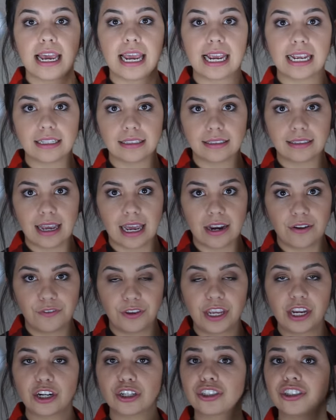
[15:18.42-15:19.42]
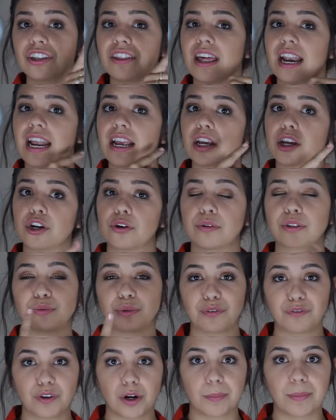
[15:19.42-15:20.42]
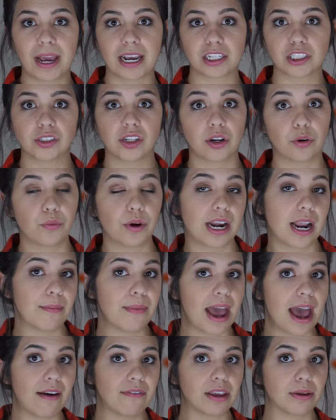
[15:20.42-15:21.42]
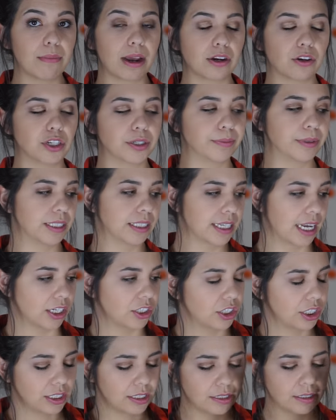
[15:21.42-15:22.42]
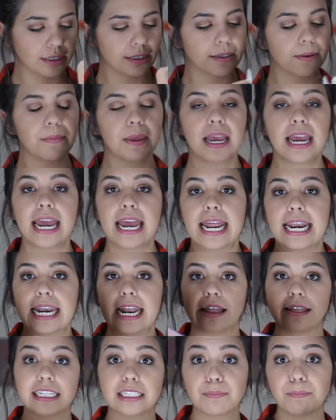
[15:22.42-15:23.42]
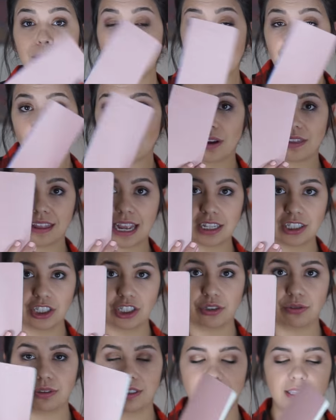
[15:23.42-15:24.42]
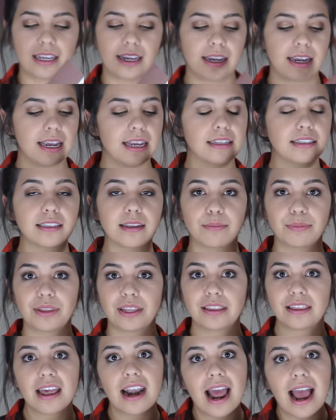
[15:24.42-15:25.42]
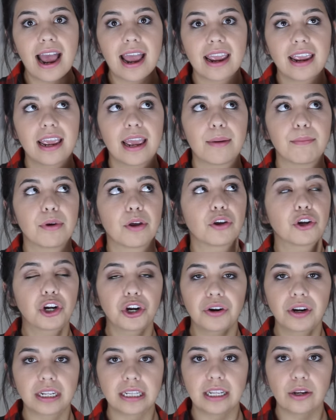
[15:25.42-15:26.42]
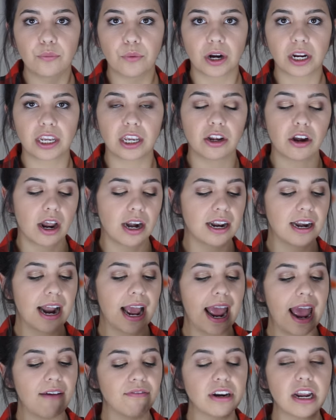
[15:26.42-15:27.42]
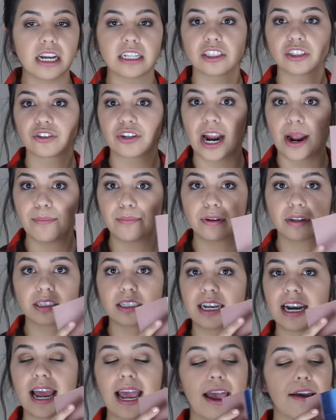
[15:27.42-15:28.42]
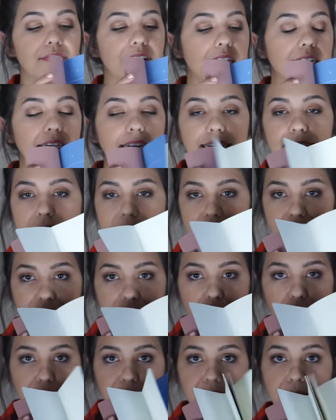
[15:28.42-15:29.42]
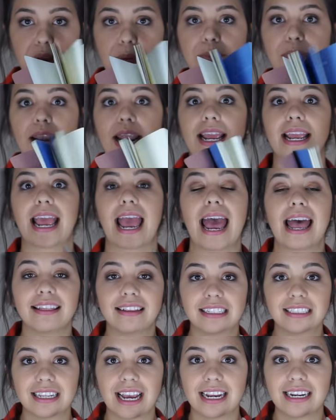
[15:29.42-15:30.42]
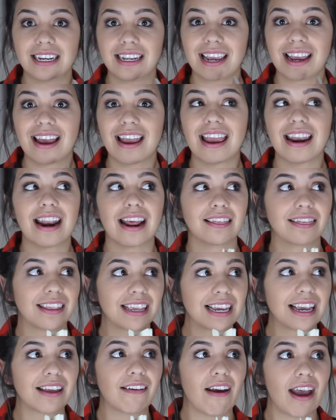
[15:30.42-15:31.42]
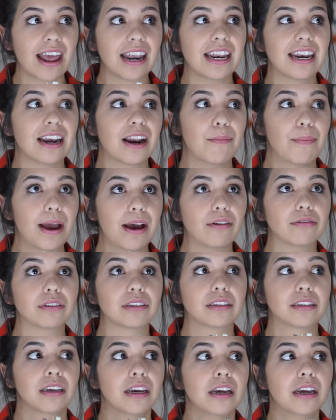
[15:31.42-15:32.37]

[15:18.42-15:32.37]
inside of here so that I could always refer back to it when I'm having my group discussions. Now this blank one that you've seen is something that I am currently working on and I have not scrapbooked it, I have not done anything to it, but I had this idea and I think I had it about